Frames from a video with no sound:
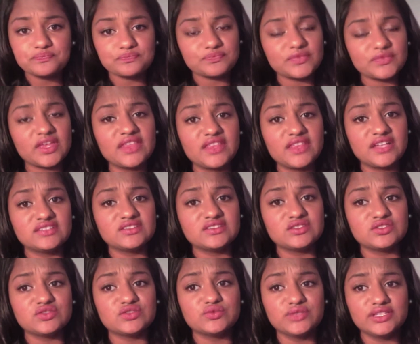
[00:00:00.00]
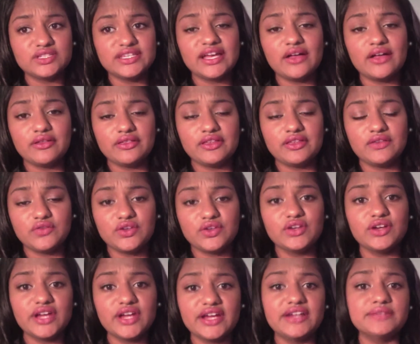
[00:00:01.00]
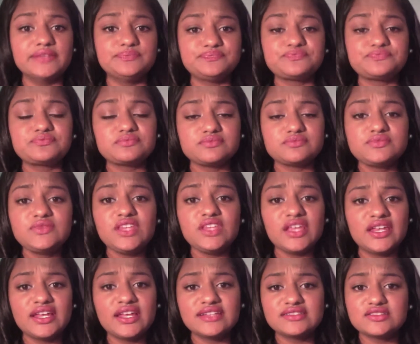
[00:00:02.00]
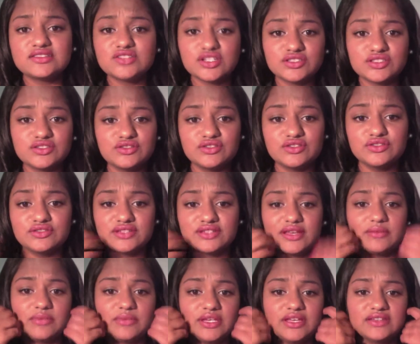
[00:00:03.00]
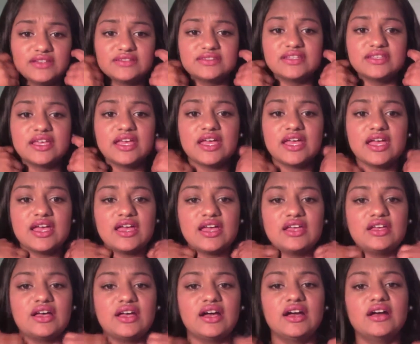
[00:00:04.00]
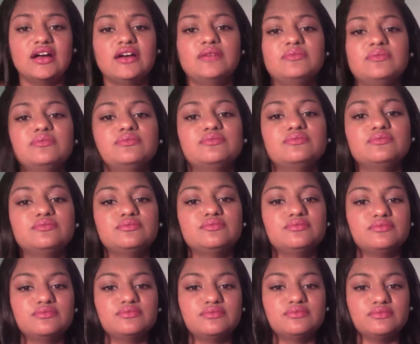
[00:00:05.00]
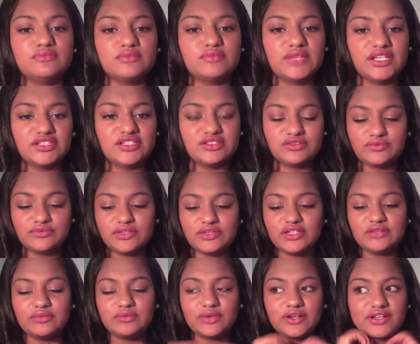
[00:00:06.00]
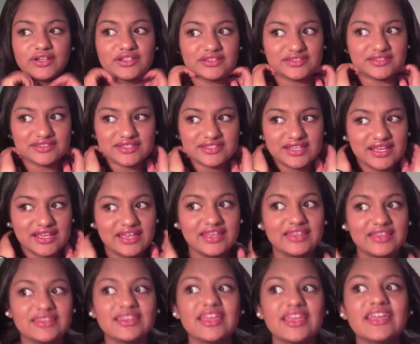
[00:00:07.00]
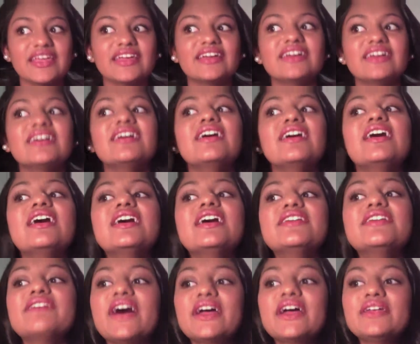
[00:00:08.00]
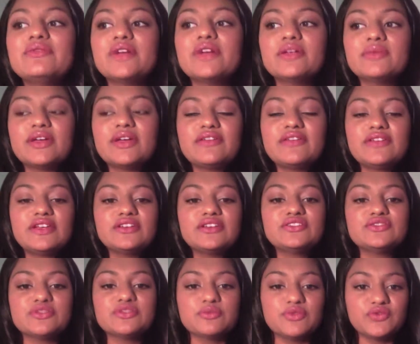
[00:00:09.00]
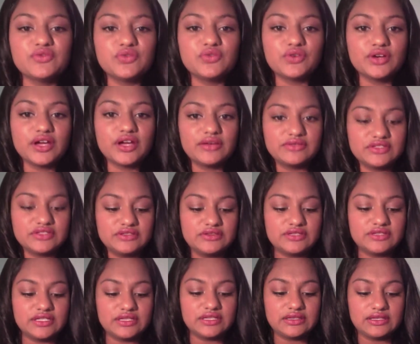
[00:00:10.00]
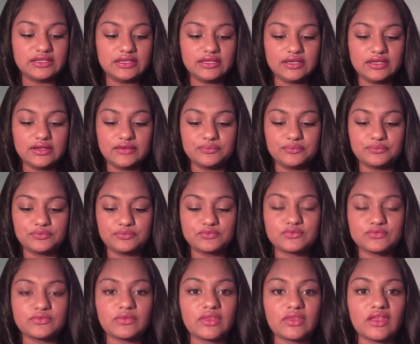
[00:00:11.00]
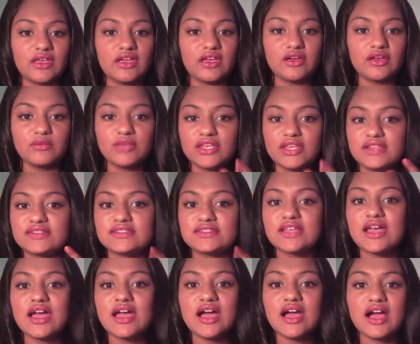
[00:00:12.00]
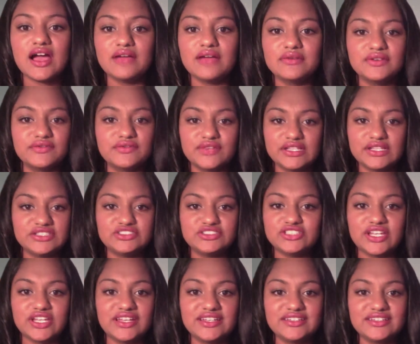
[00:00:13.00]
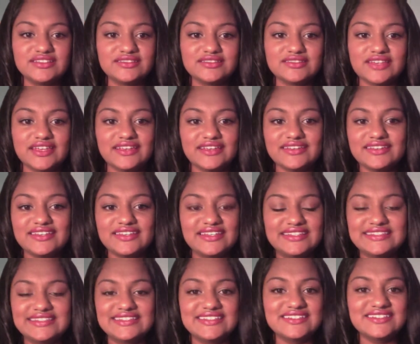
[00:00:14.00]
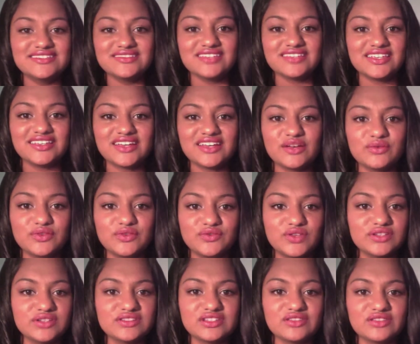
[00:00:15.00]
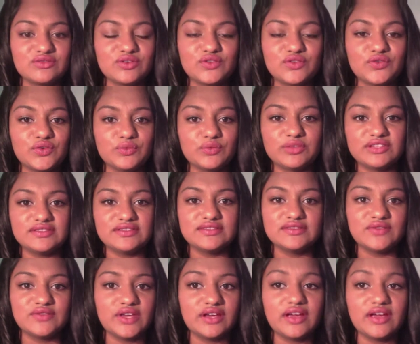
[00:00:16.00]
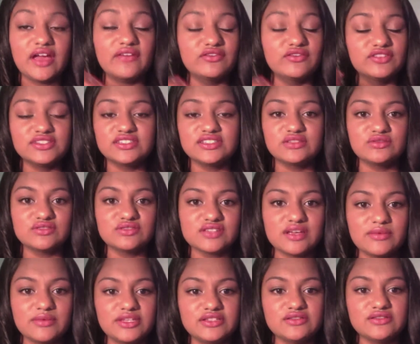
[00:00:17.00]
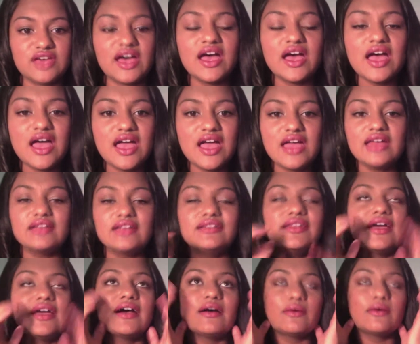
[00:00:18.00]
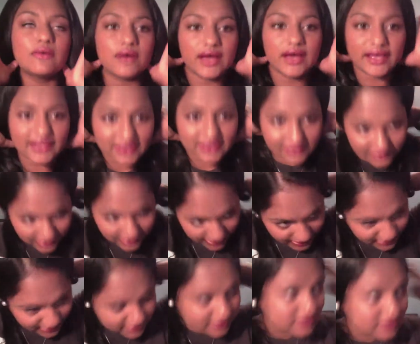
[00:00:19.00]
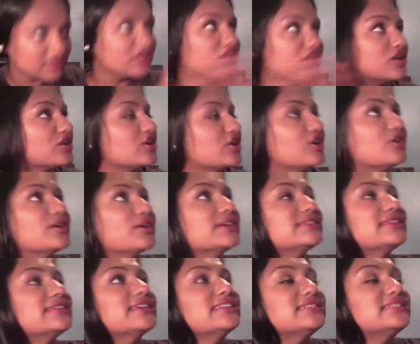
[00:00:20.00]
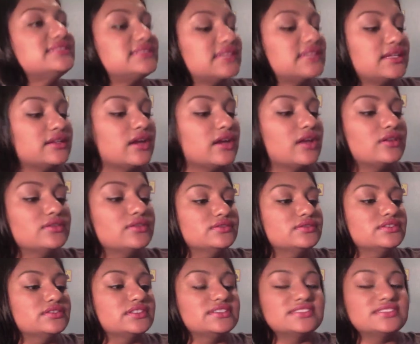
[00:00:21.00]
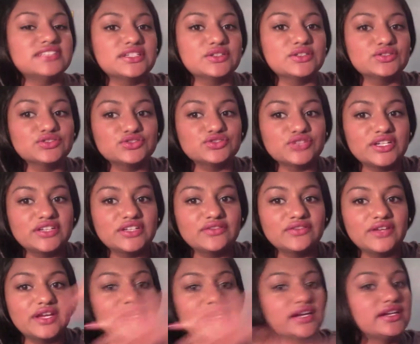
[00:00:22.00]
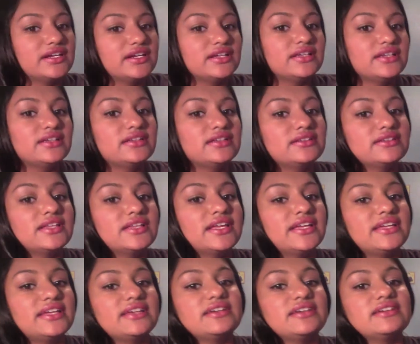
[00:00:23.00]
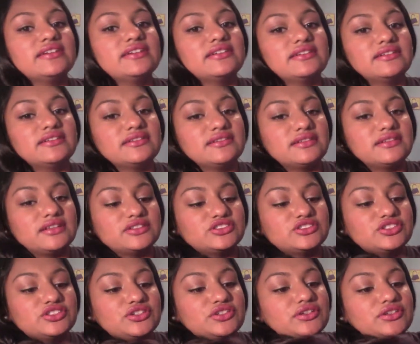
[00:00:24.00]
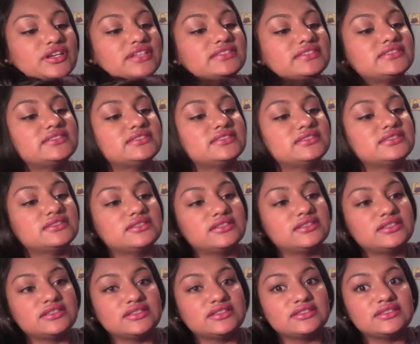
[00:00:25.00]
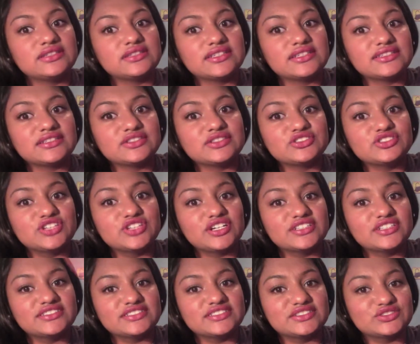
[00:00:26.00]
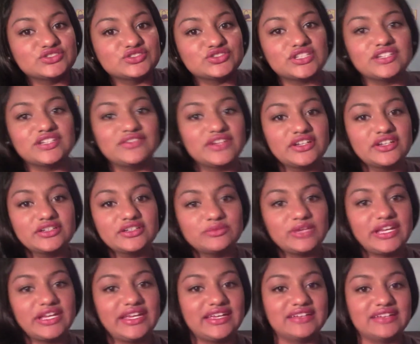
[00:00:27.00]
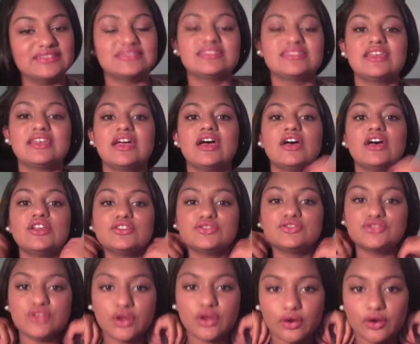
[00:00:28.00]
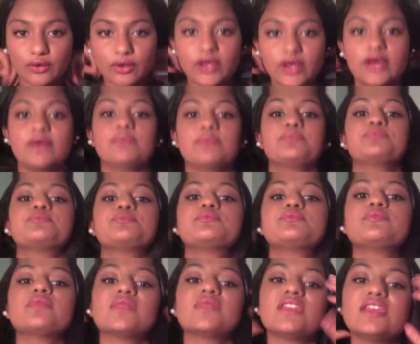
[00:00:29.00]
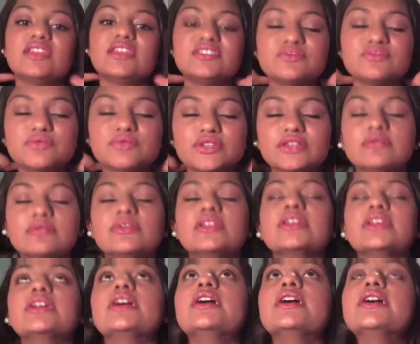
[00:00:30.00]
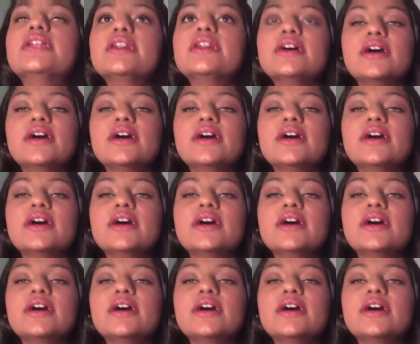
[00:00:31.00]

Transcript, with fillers: And that's just really healthy for your hair. And I suggest you use that because um, it just really works. Like, if I had run my fingers through before, I was using the um, hair mix, I would have like shedded like easy. Like I would have lost like three or four pieces of hair every single time I do that. Now I can like go like this and not a single strand of hair. Like I'll show you guys. Like there's not a single strand of hair in my hands. So um, it's really really good.